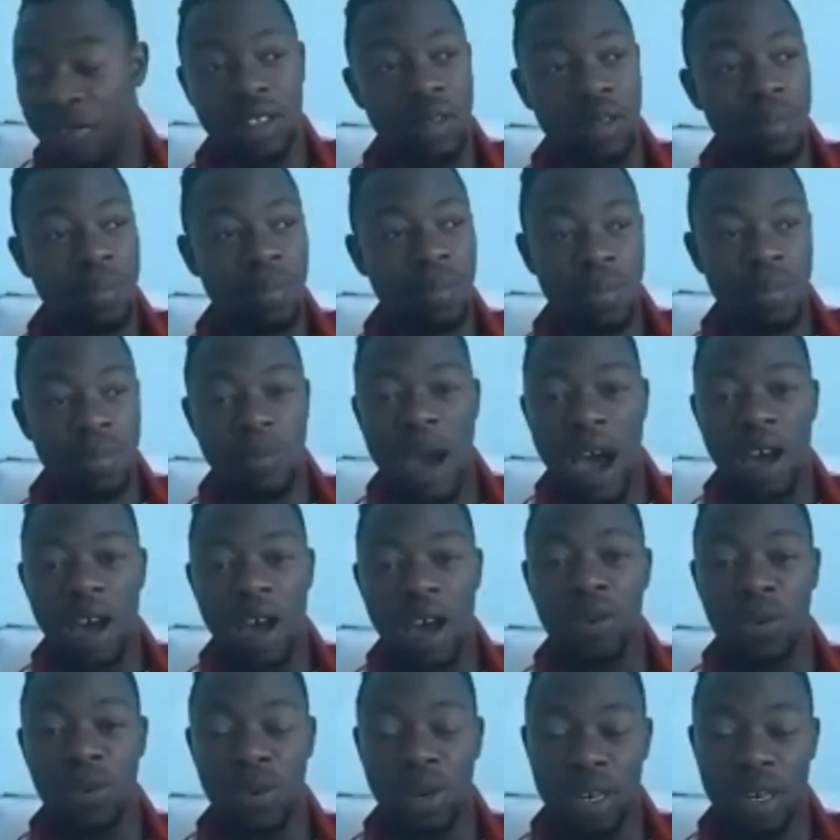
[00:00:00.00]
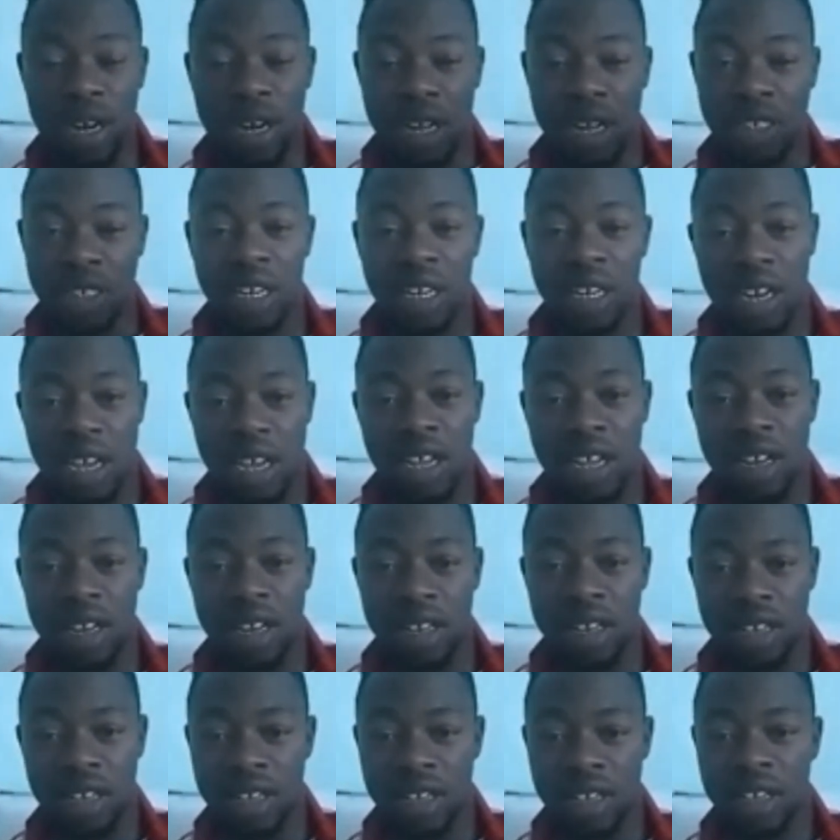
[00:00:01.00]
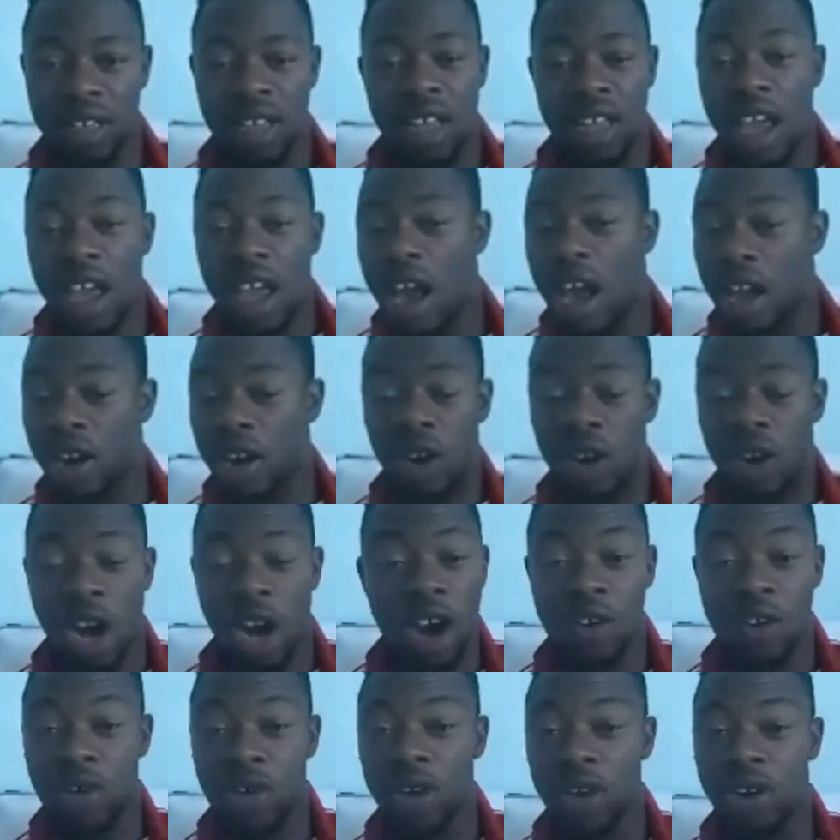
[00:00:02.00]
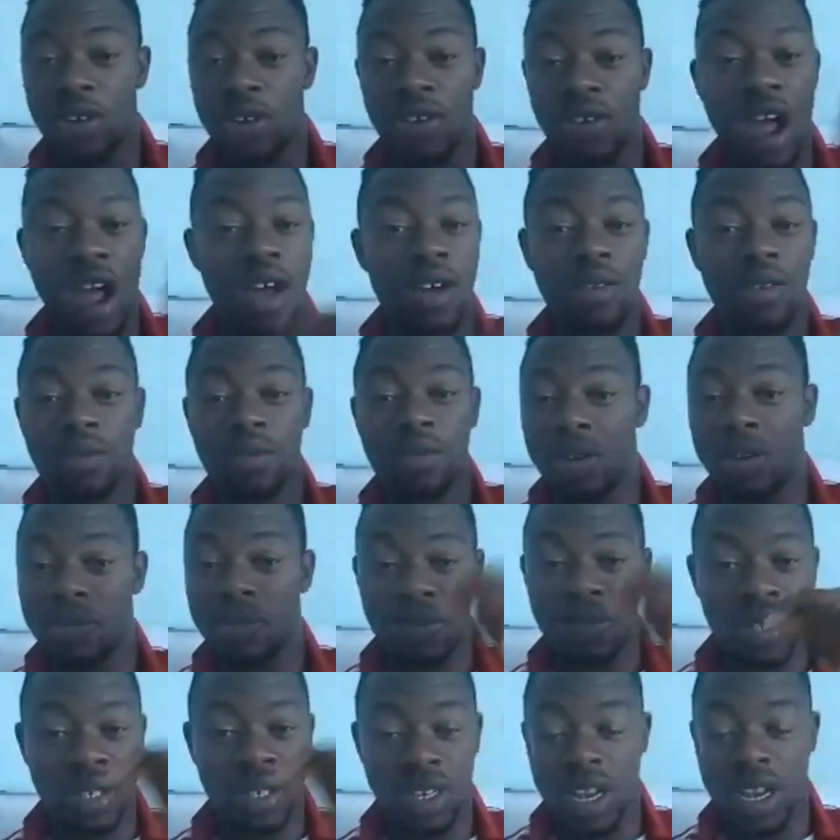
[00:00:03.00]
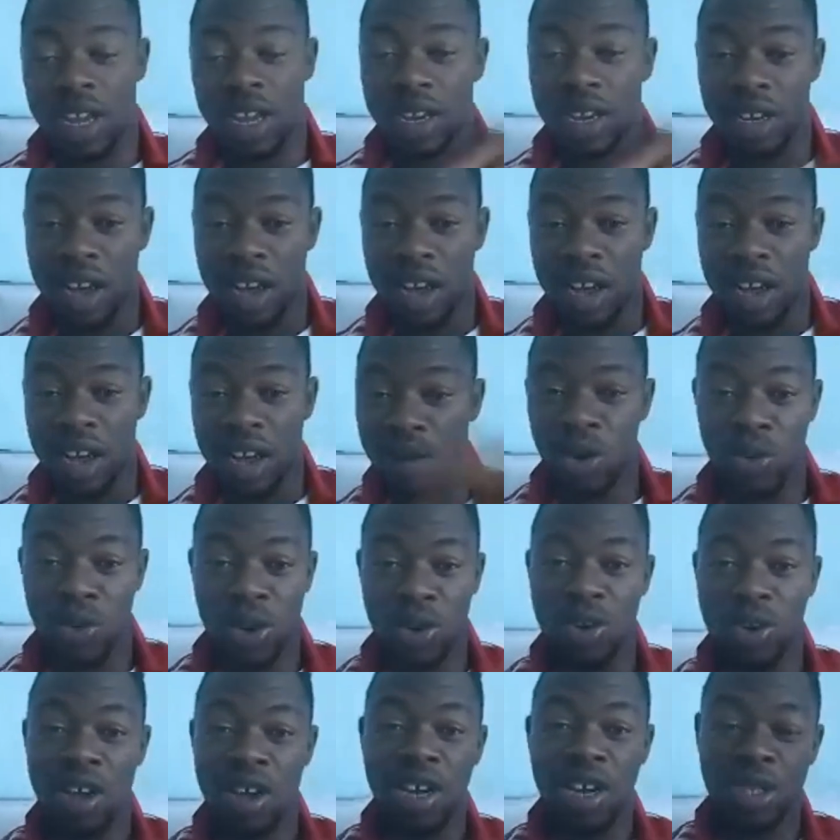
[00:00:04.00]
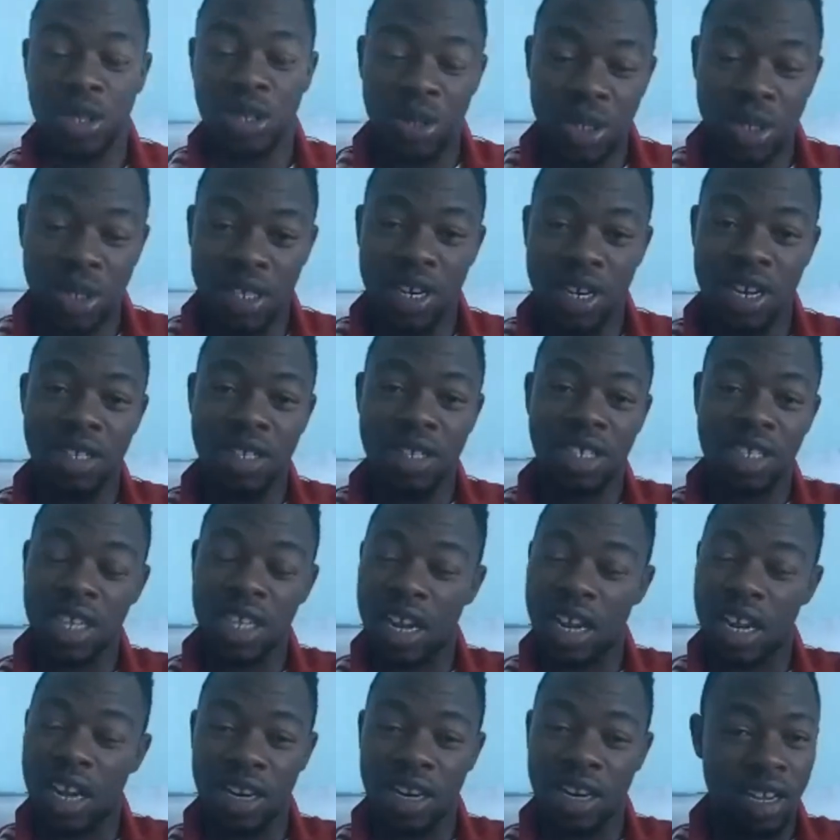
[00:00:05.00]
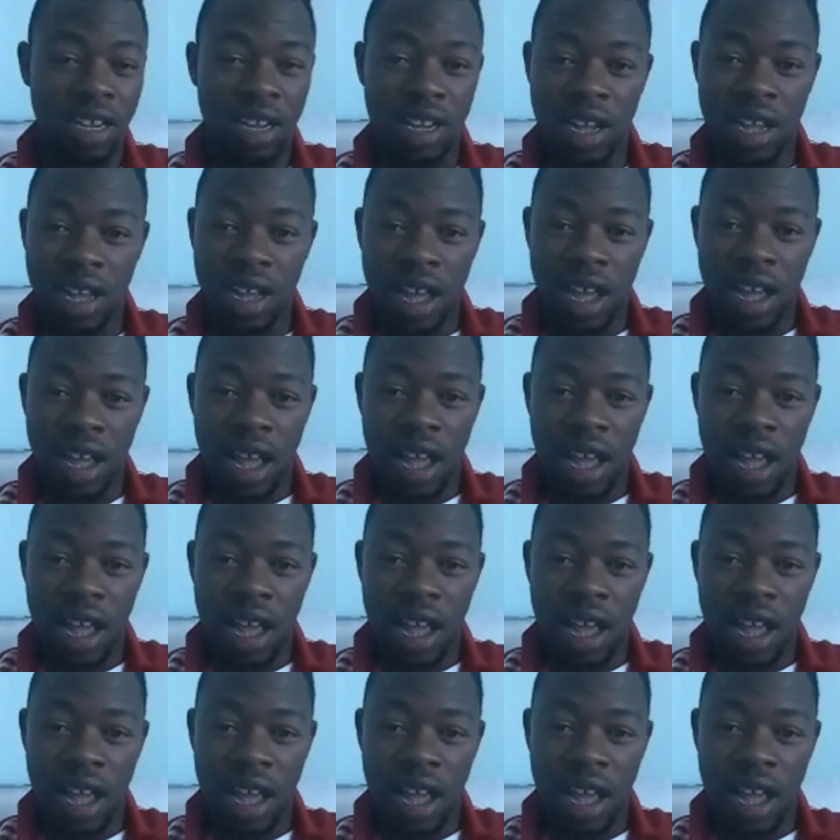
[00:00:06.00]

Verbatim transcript: the bottle with gasoline and carry it around like neighborhood with no electricity and sell it. So you've